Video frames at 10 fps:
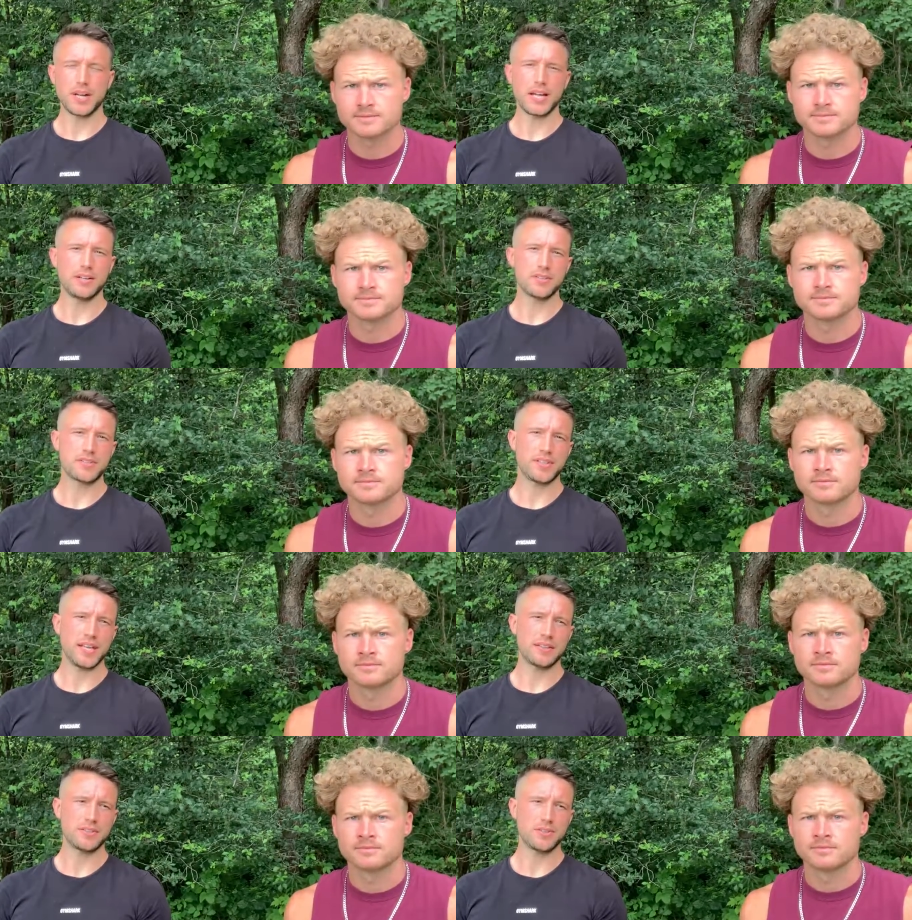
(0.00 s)
Speaker 1: I
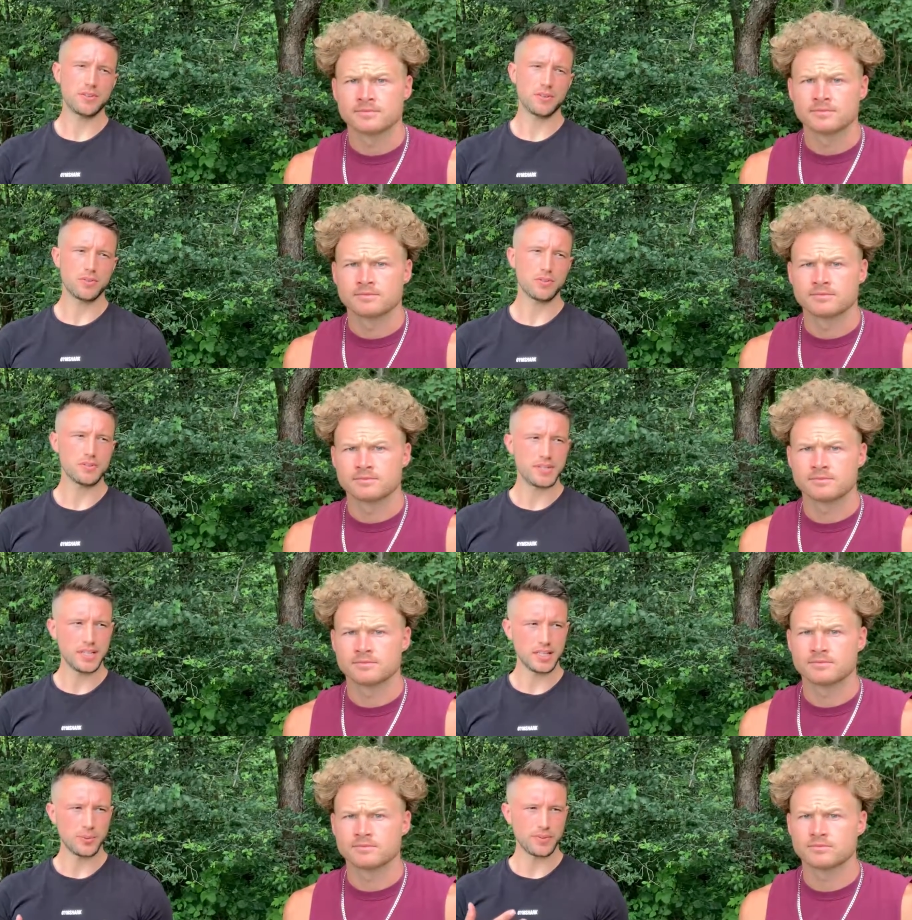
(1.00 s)
understand that you're
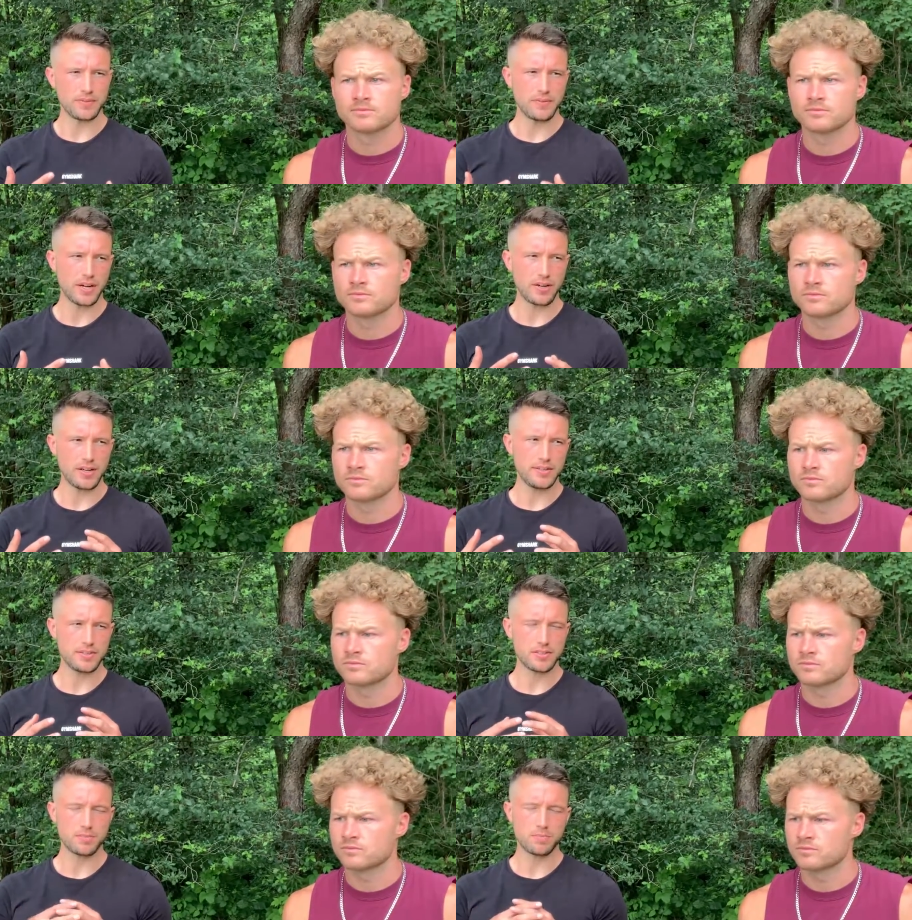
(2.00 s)
dealing with a very
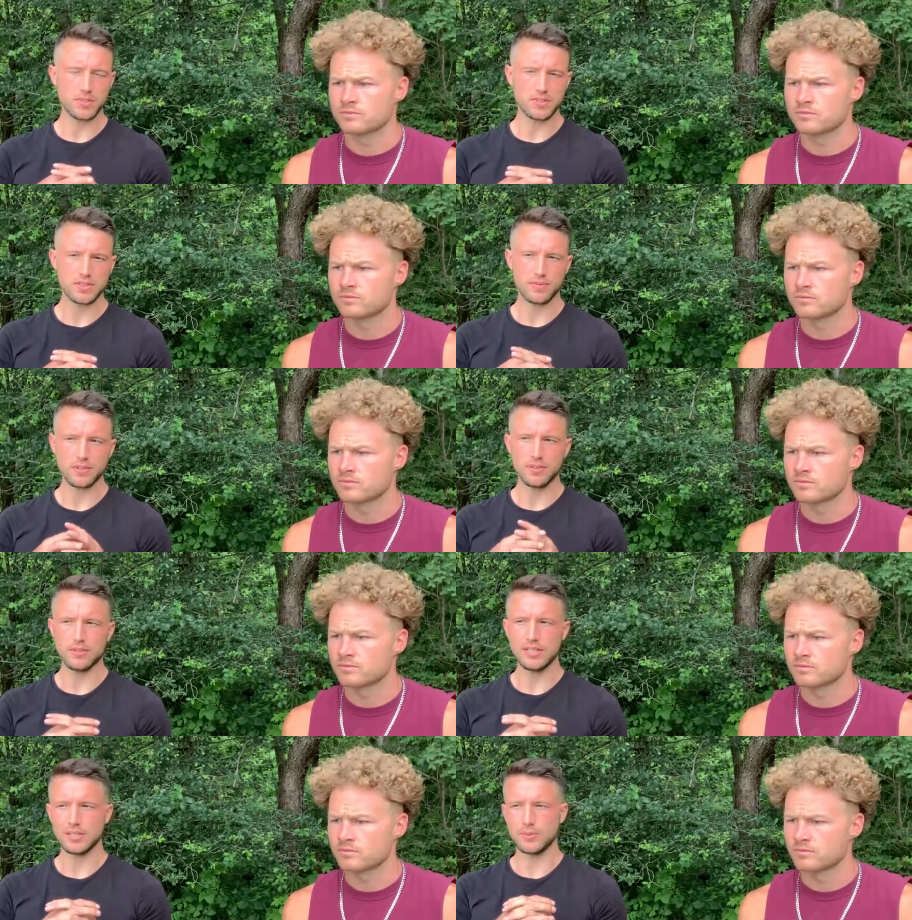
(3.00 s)
specific, you're
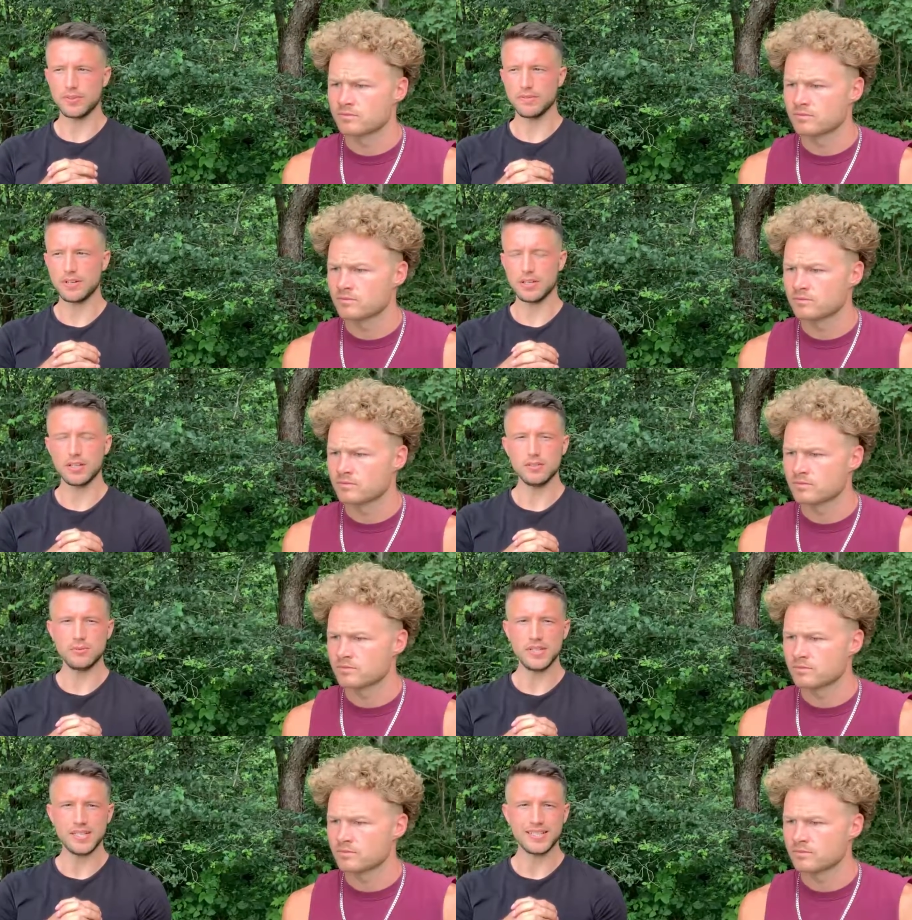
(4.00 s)
dealing with a very
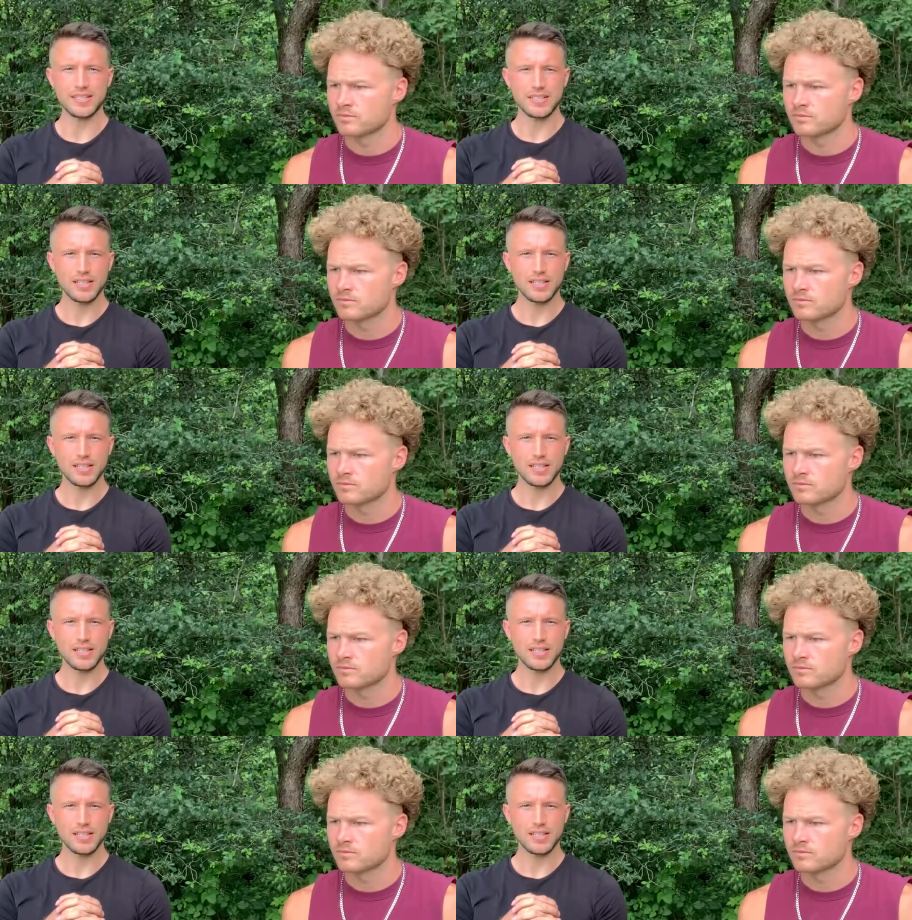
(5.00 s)
unique